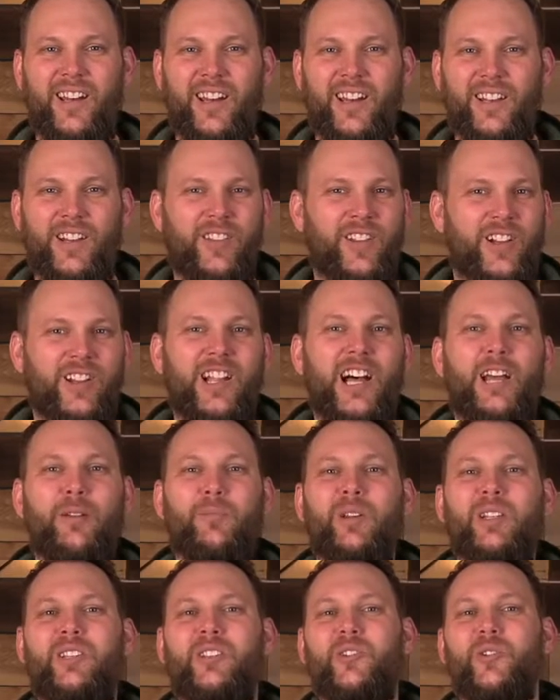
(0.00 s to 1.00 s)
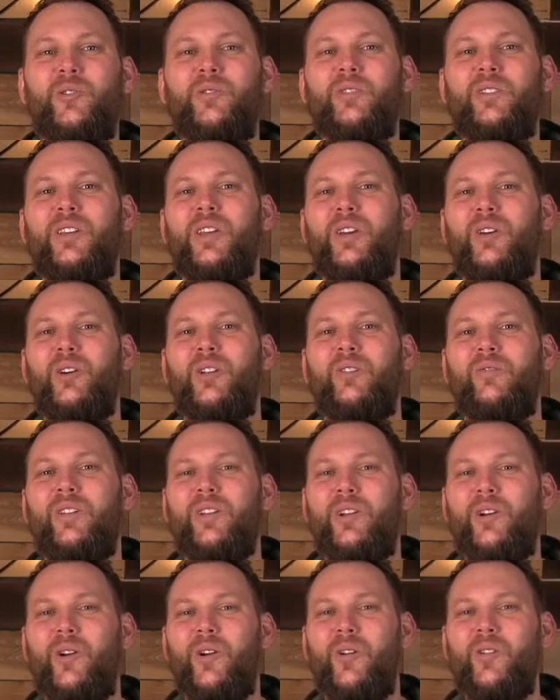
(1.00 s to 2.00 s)
Now, the climate certainly could have
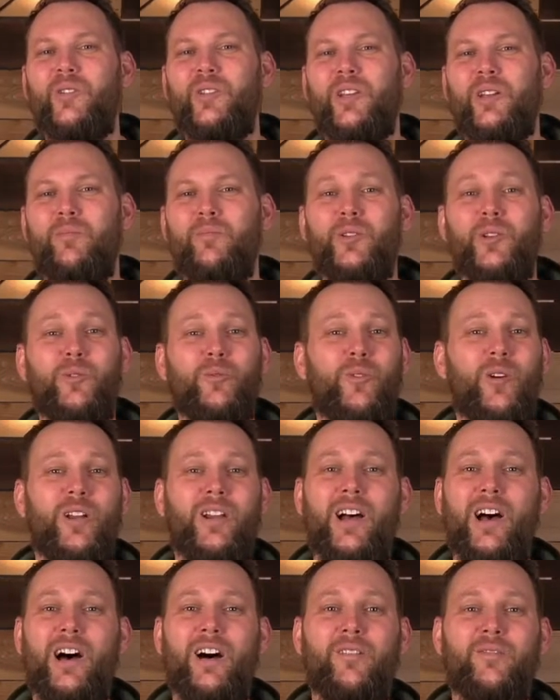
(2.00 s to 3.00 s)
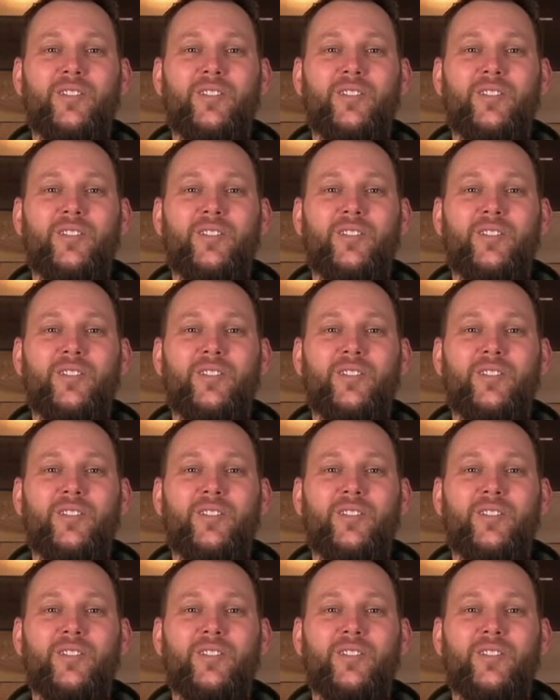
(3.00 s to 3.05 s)
encouraged him to run off